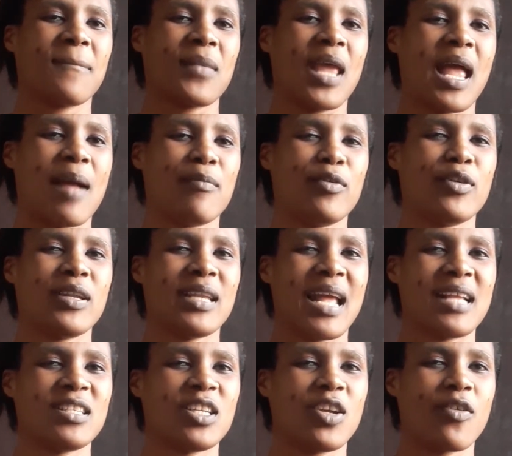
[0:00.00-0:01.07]
I'm not an
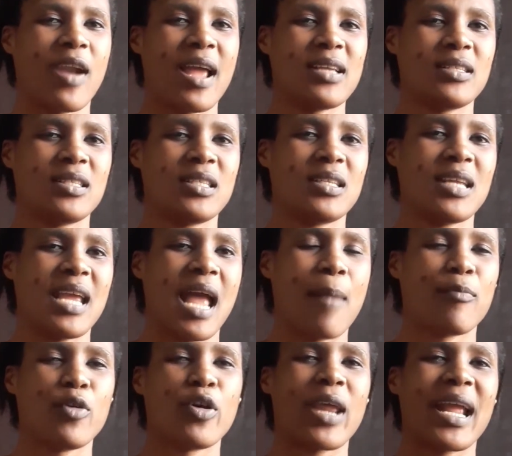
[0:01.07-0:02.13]
antichrist.
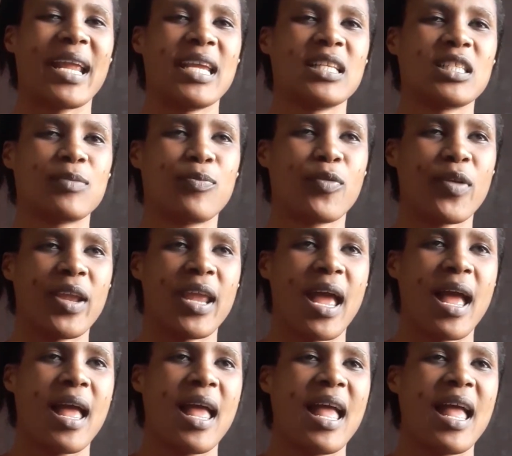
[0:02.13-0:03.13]
I'm not against prayer.